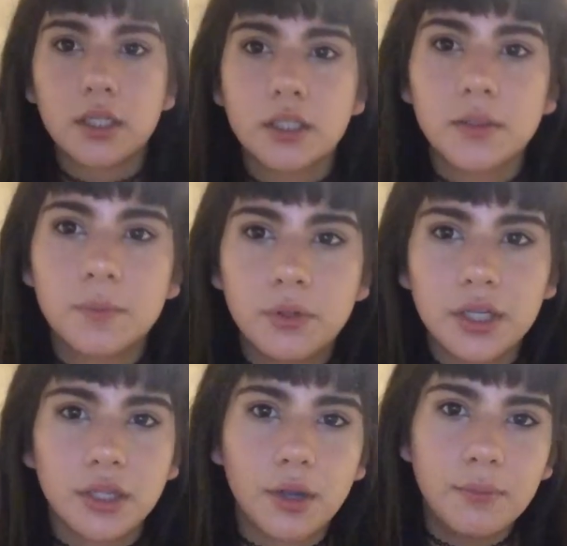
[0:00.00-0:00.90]
It's
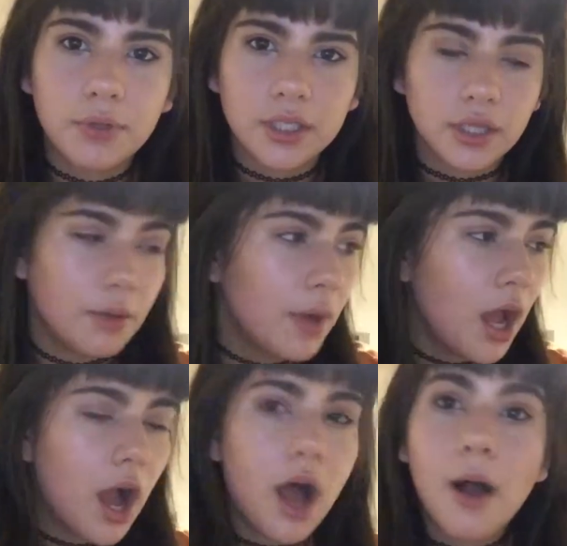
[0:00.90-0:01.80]
pretty dope, pretty dope.
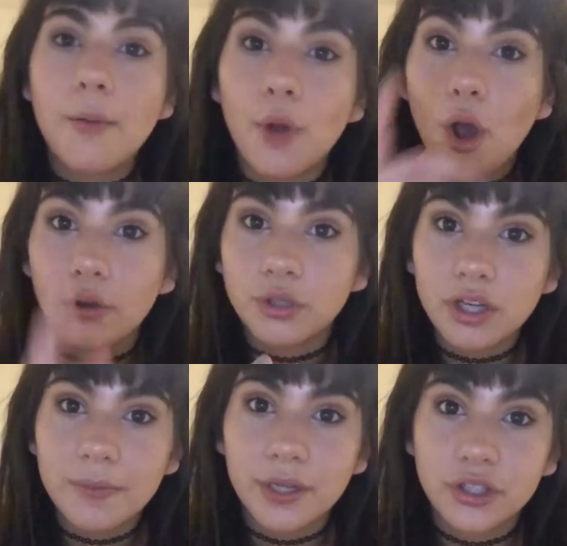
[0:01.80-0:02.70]

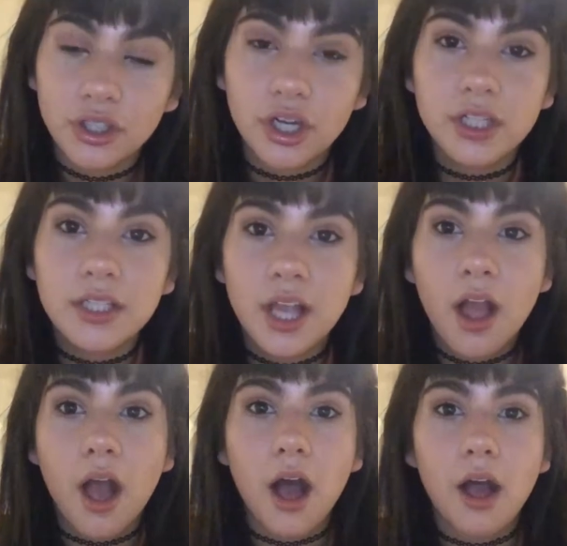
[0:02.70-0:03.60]
Talking about shirts.
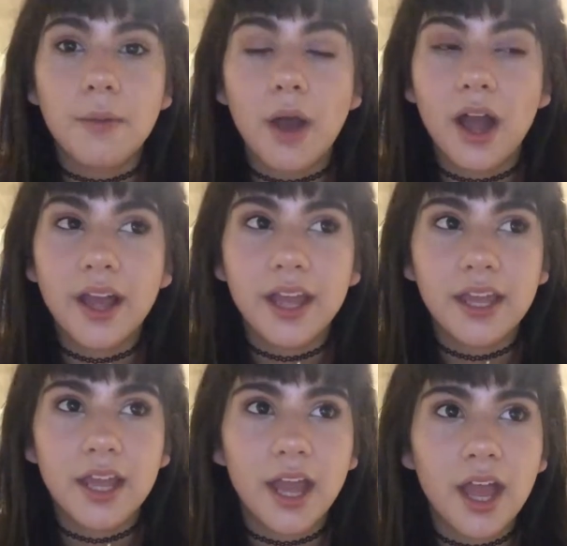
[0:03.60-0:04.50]

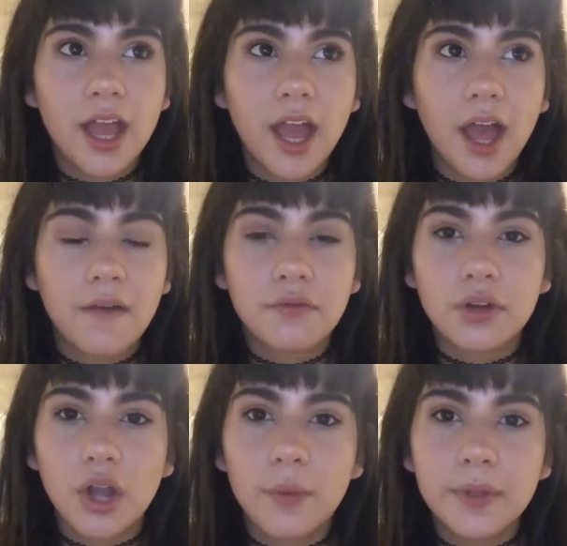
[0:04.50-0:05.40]
I have
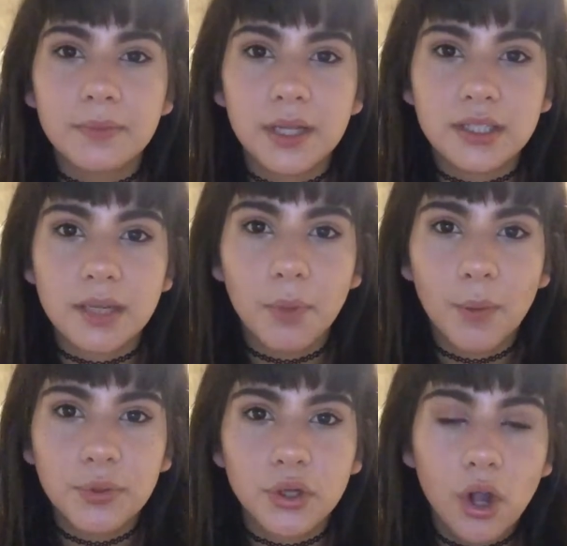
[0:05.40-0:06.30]
reopened my
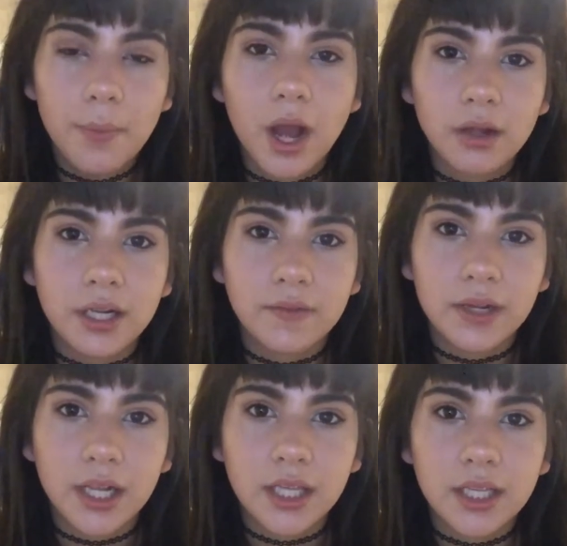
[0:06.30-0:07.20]
Depop shop. I'll leave a
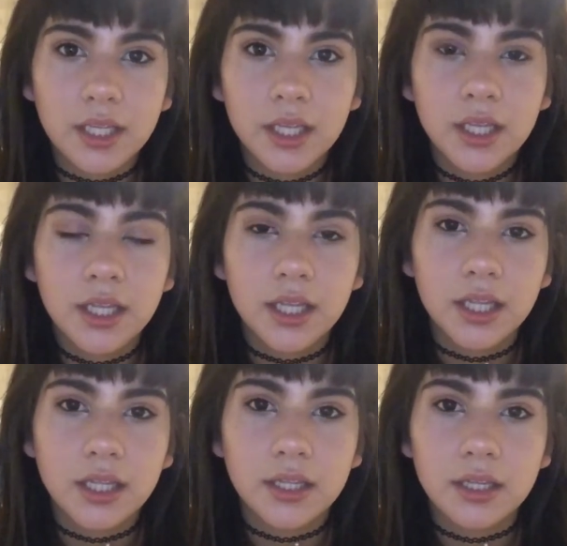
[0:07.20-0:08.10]
link
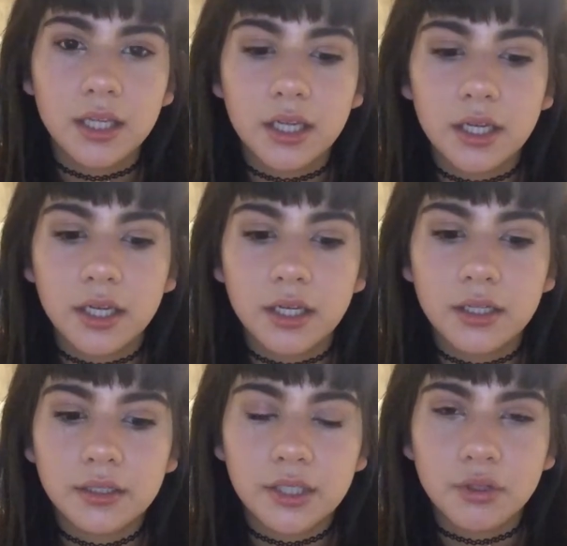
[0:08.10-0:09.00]
in the
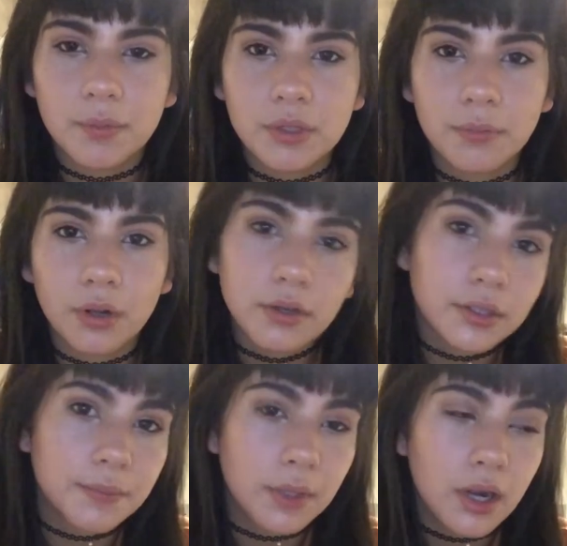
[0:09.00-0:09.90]
description
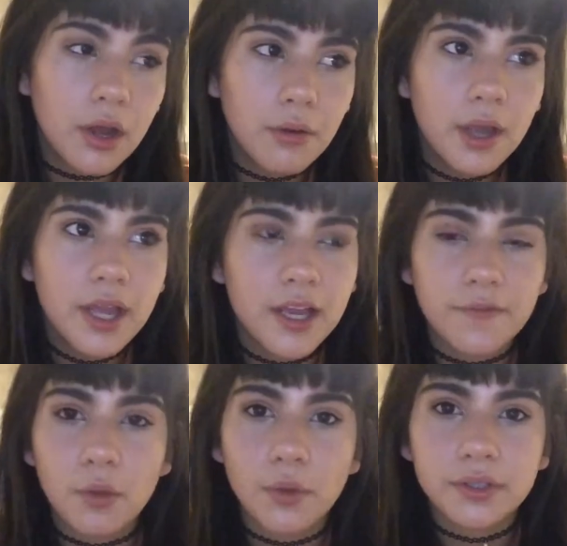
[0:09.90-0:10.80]
box below if
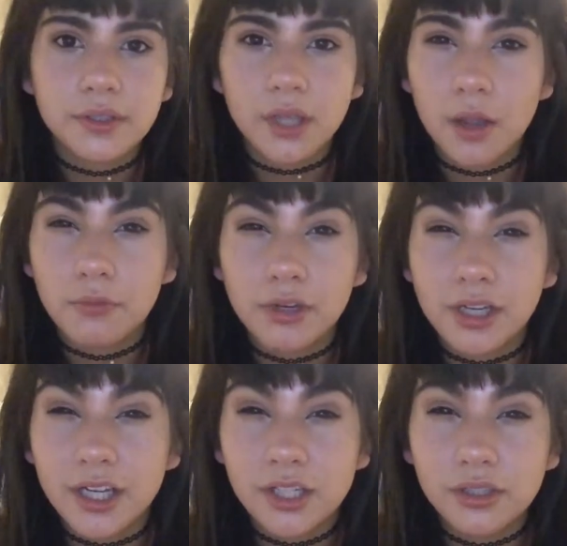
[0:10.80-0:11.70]
you want some
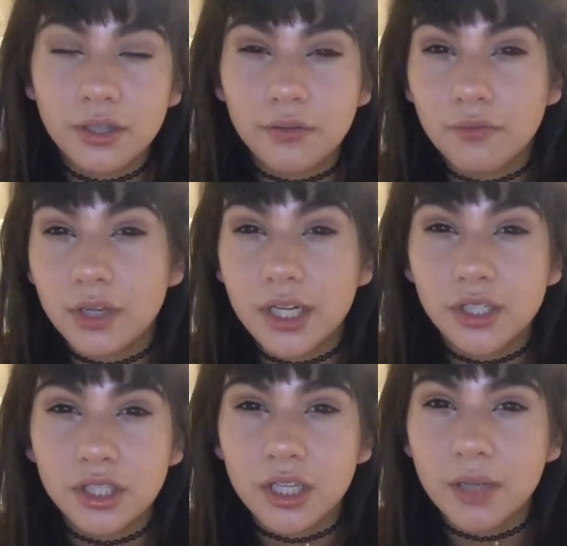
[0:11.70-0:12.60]
really, really
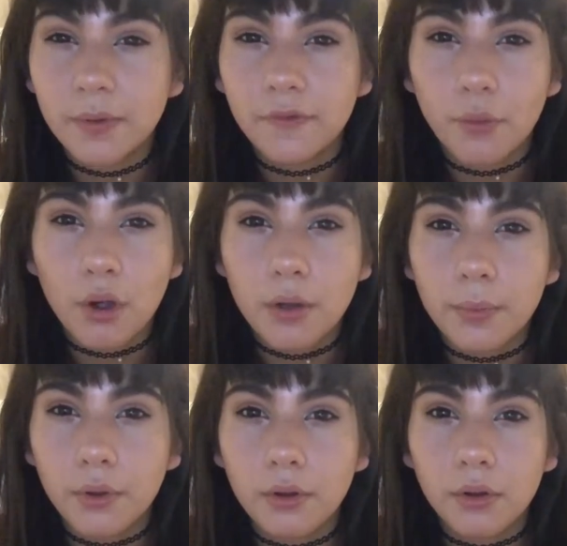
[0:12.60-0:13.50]
cheap,
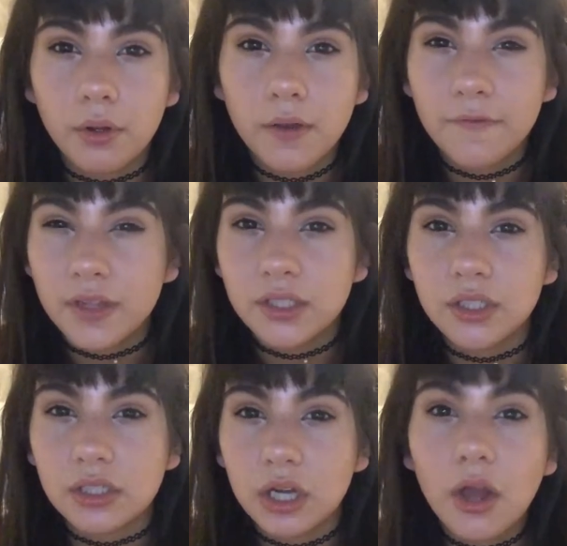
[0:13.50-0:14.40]
affordable
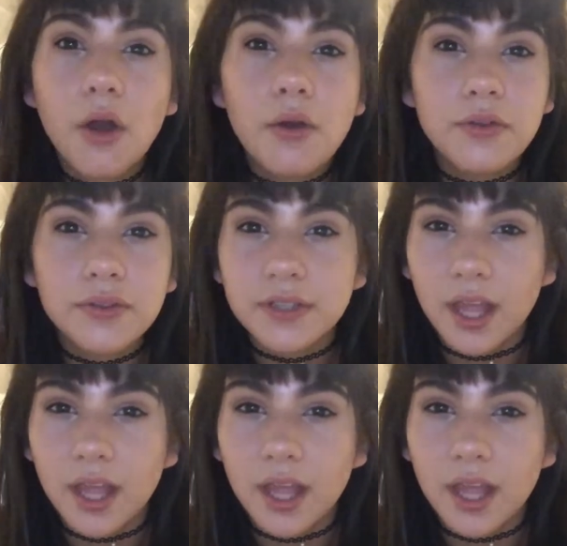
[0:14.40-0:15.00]
vintage clothes.